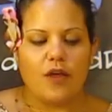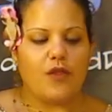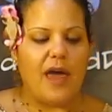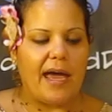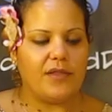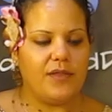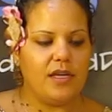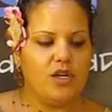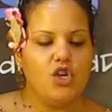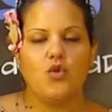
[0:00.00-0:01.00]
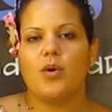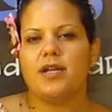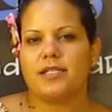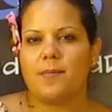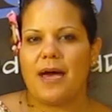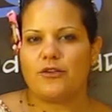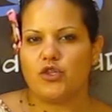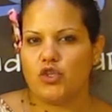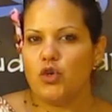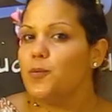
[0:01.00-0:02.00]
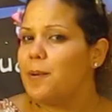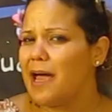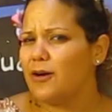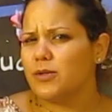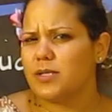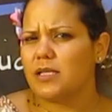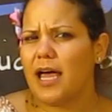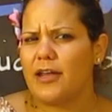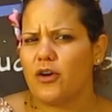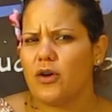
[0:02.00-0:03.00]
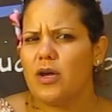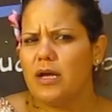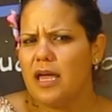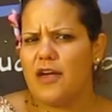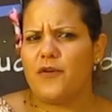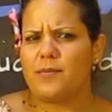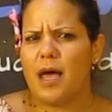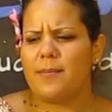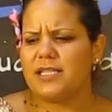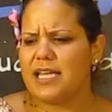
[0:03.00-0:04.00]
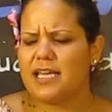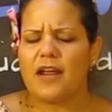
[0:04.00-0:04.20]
that the new one is about 2 pounds lighter, if I'm not mistaken.